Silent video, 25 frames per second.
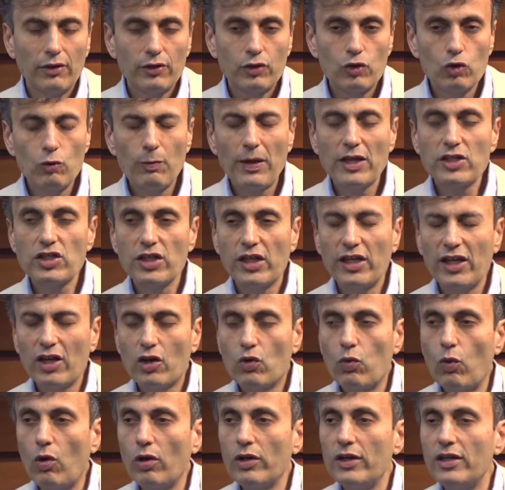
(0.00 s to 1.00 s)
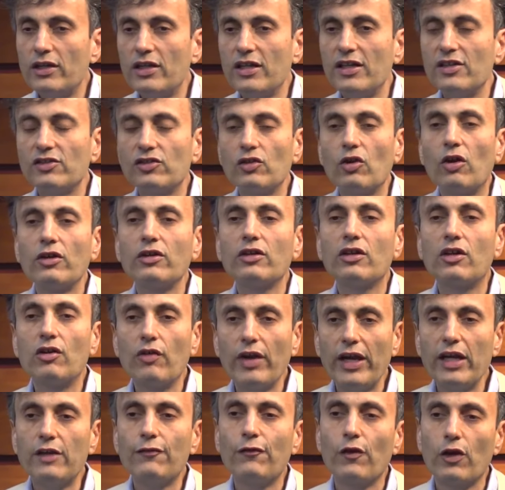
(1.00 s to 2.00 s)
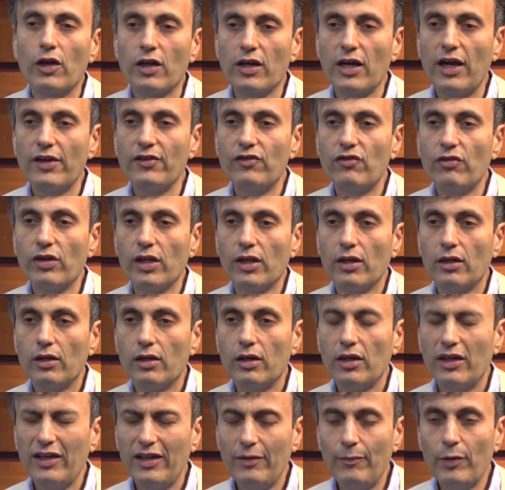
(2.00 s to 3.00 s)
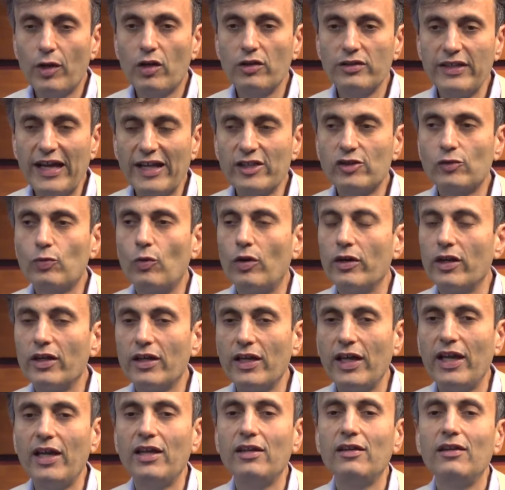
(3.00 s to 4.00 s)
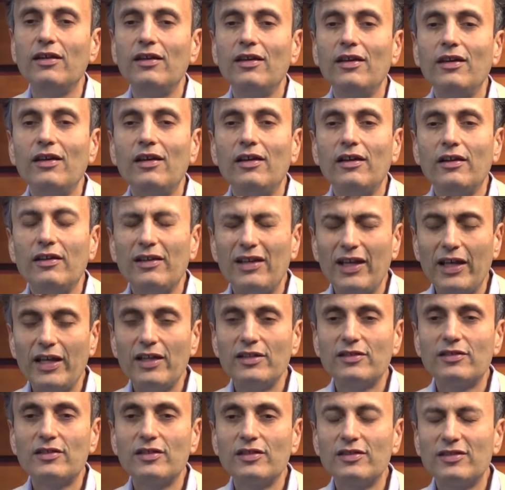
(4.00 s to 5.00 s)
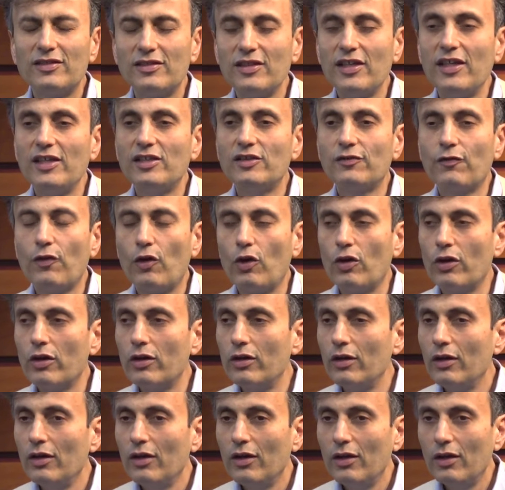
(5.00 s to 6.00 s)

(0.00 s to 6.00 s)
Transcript: Too much inequality is not great for a country, because that's what again lays the seeds for